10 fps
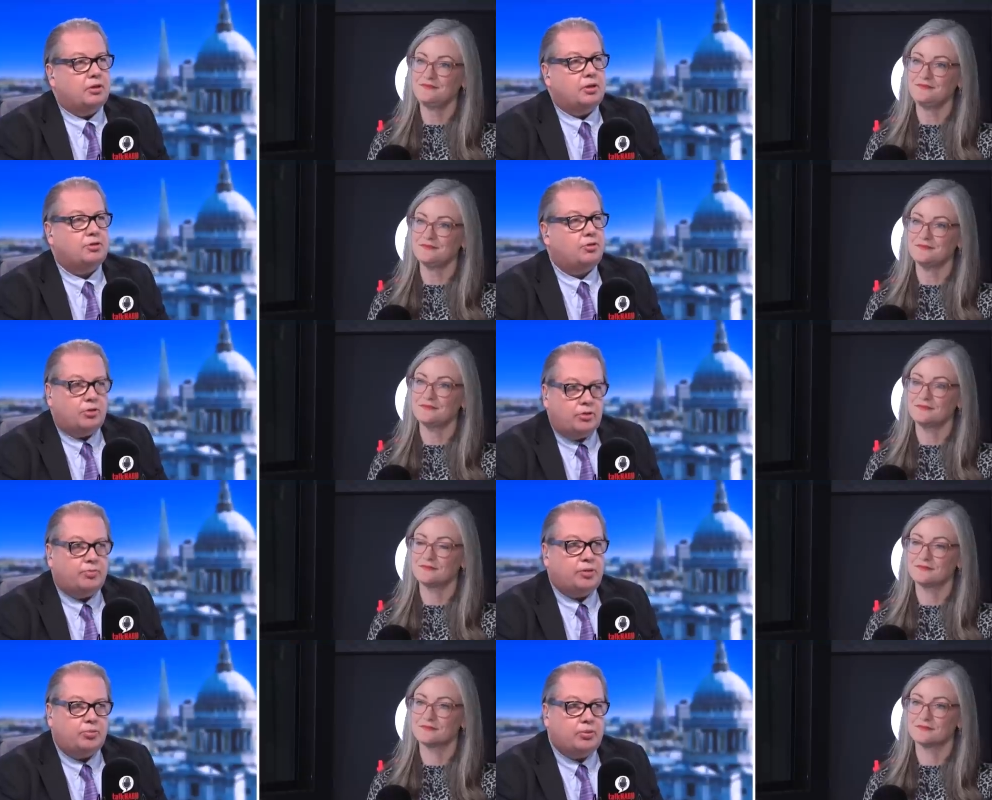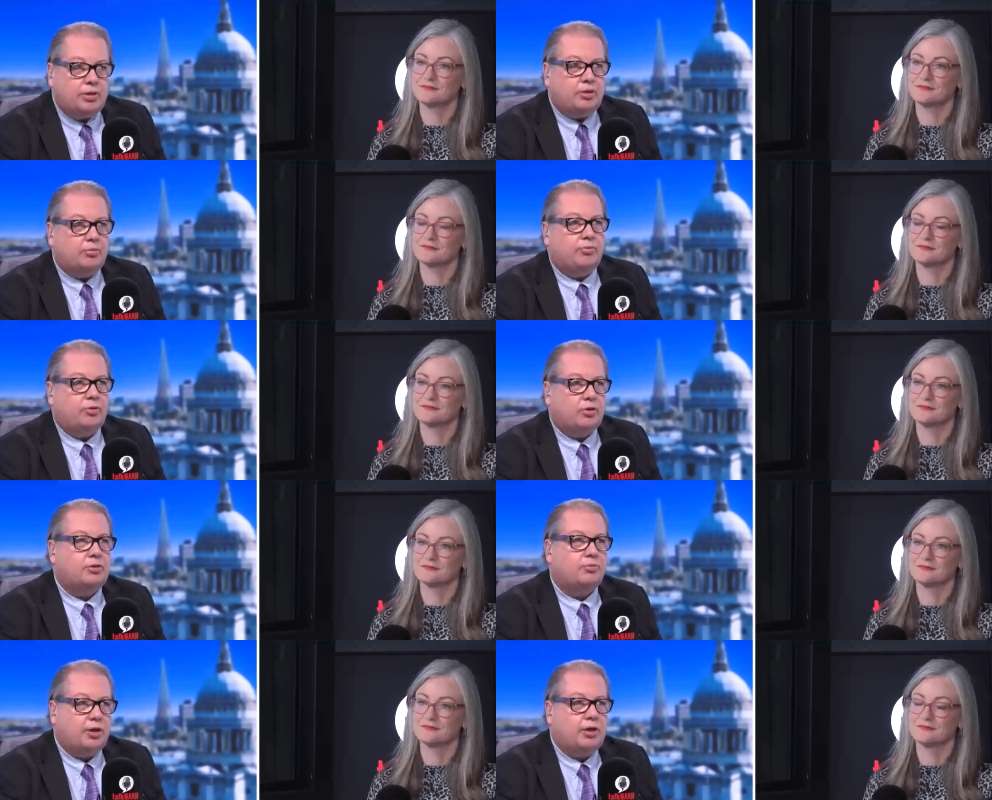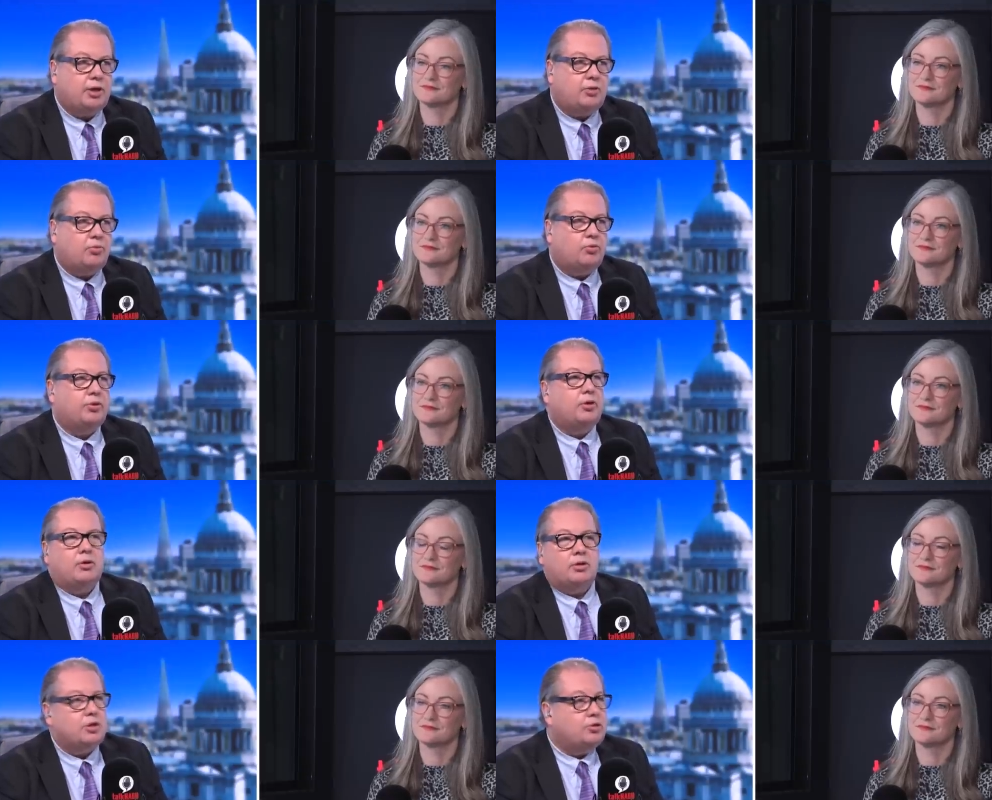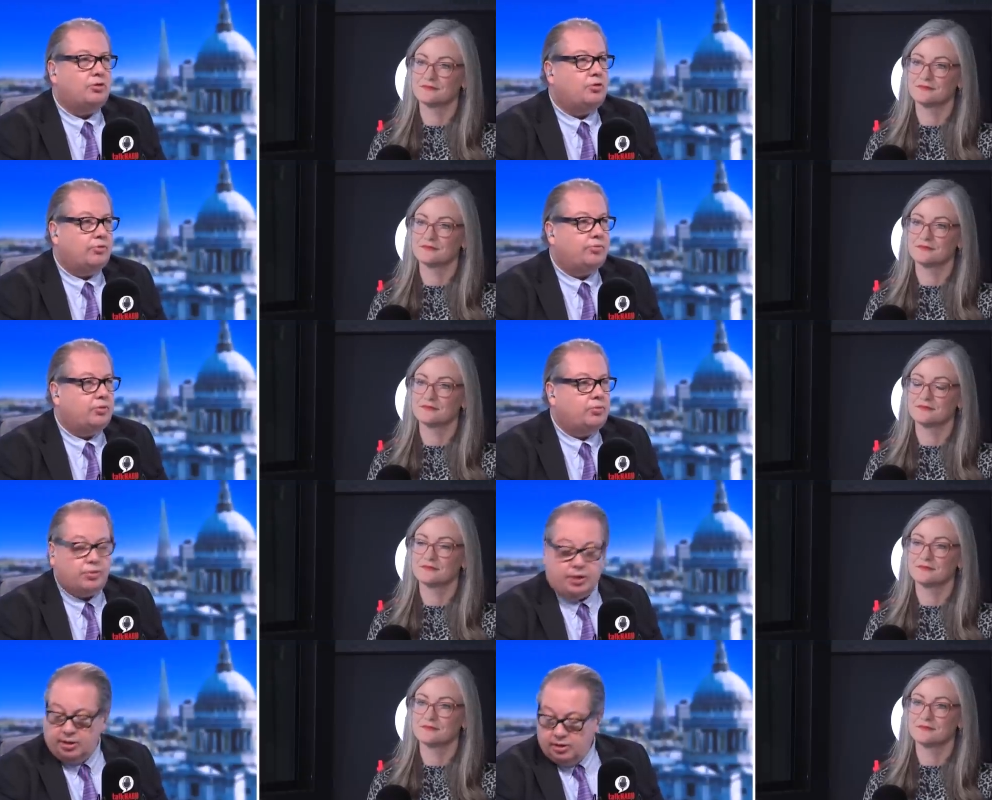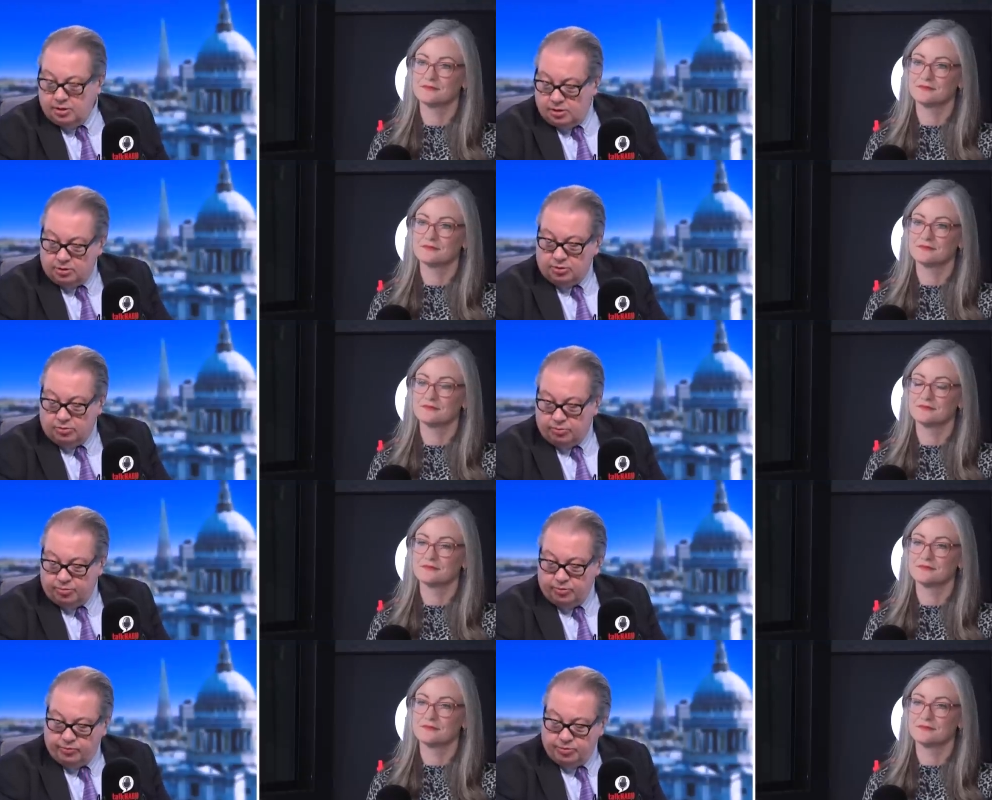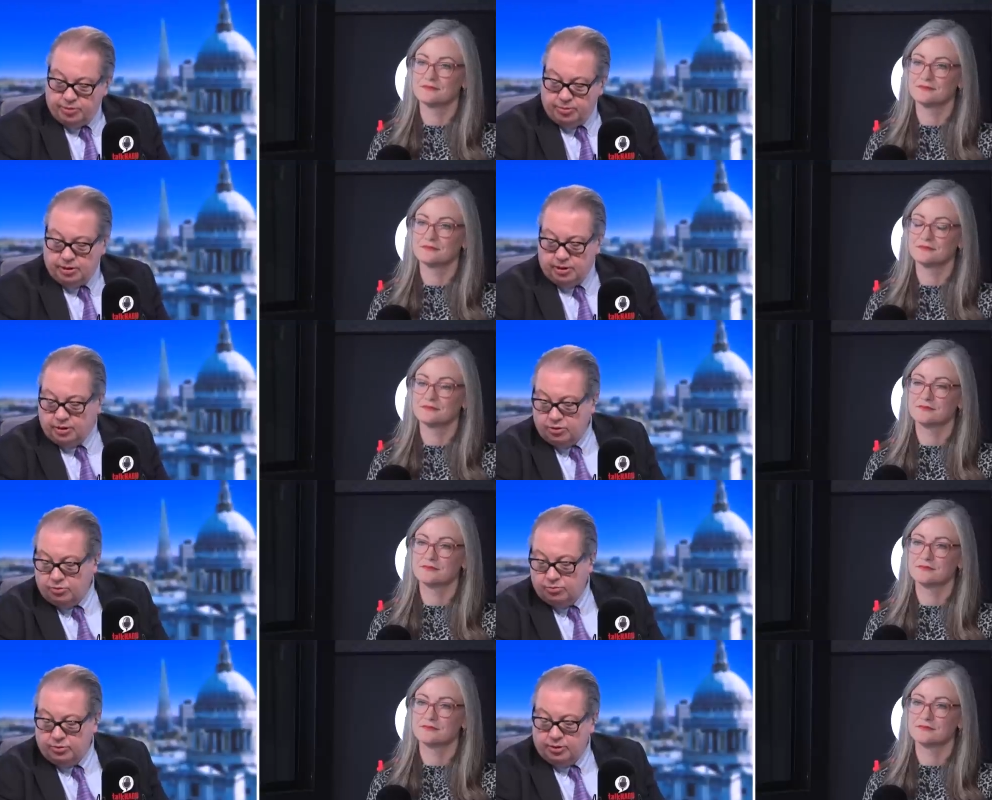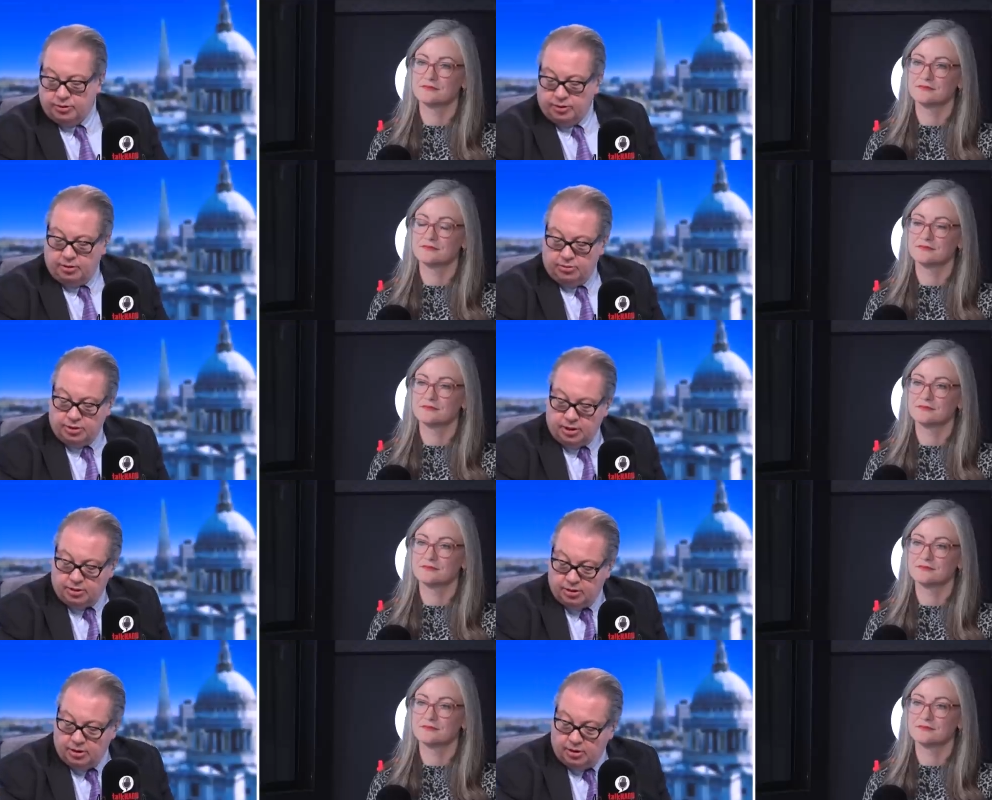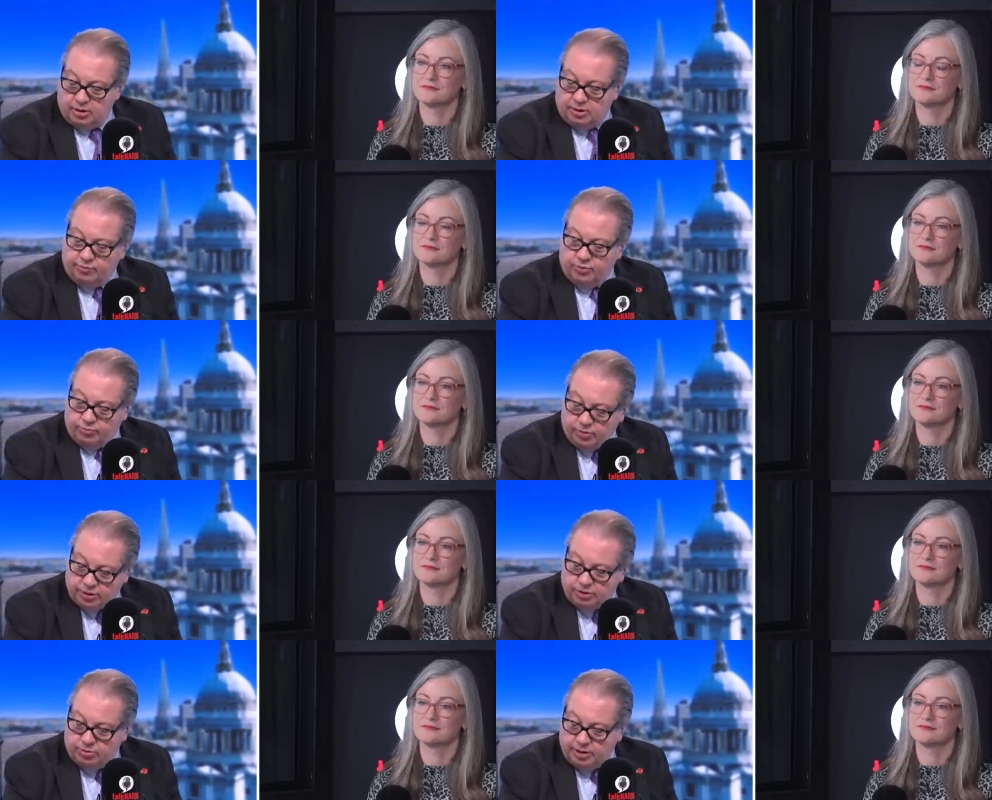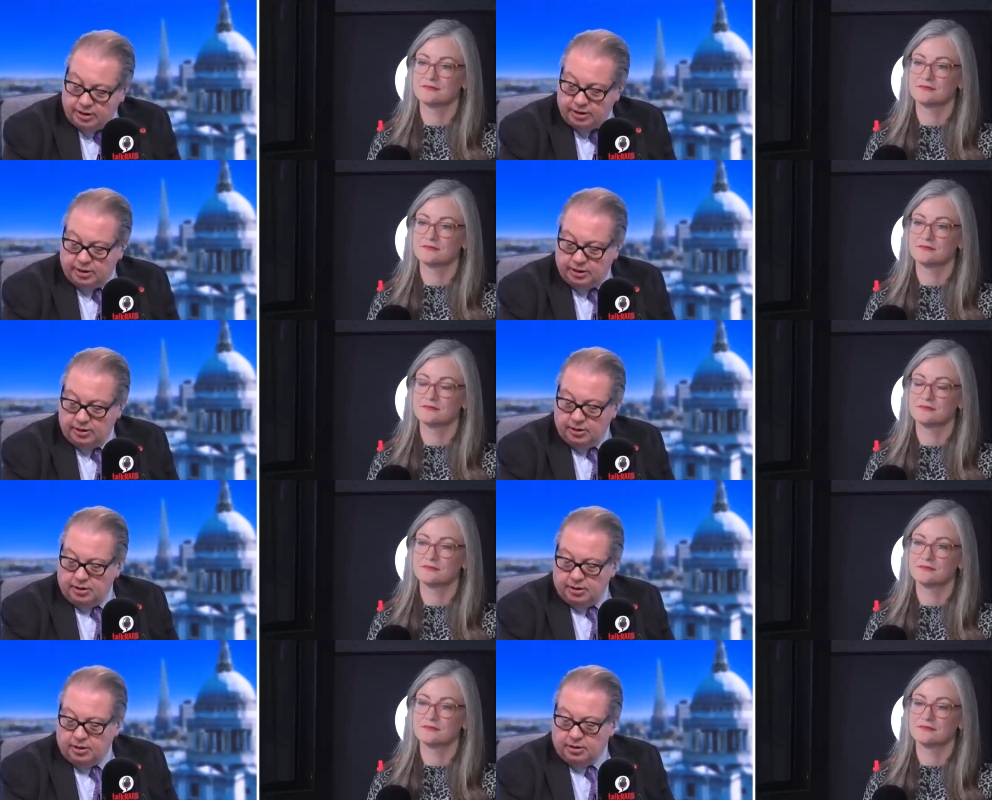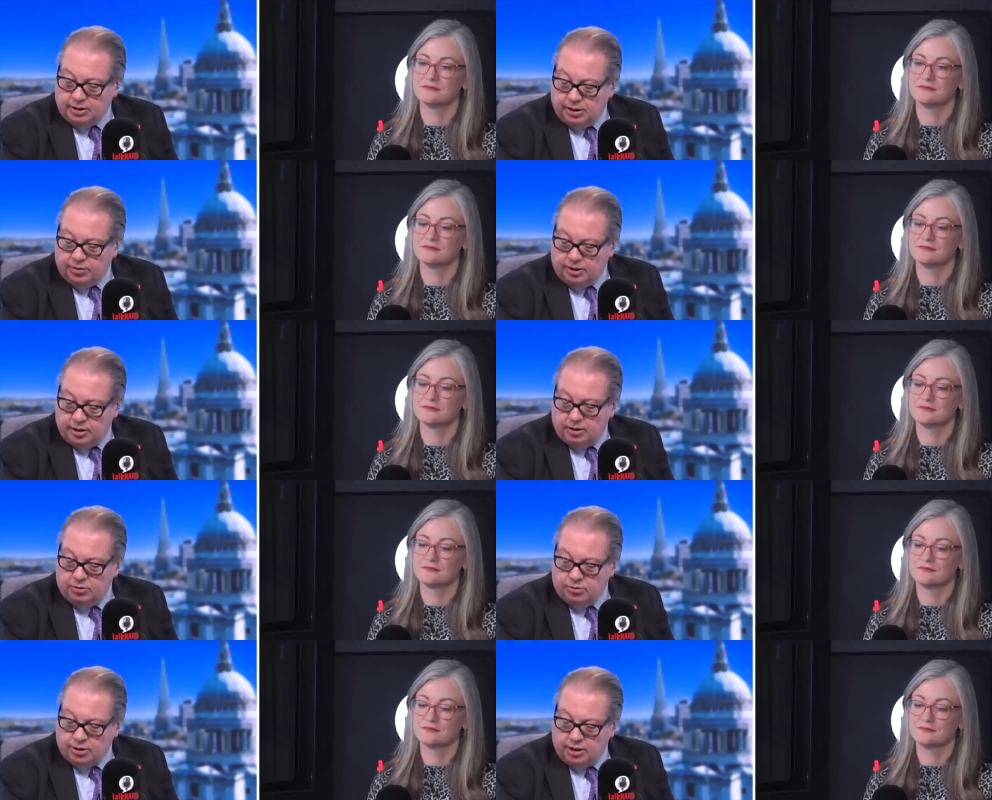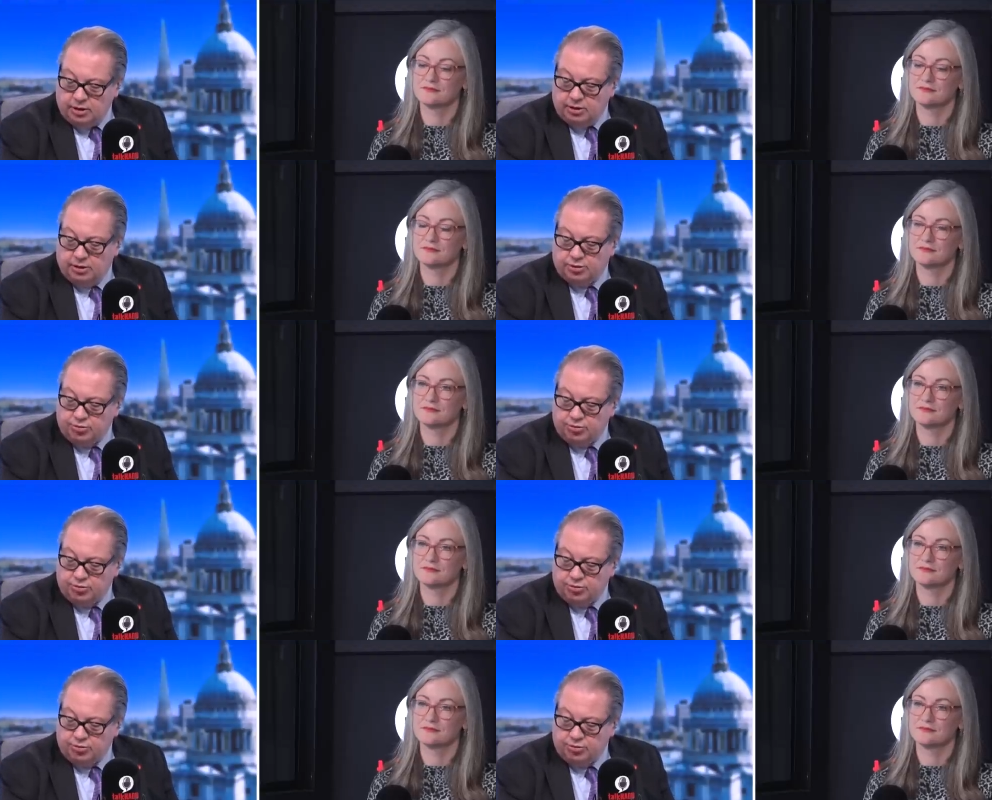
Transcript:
Speaker 1: There's not a lot of people in them. If you go to an A&E ward, there's not a lot of people there. I got a report from somebody down in Cornwall the other day who said that if you're rushed to an A&E uh, down here, you're taken in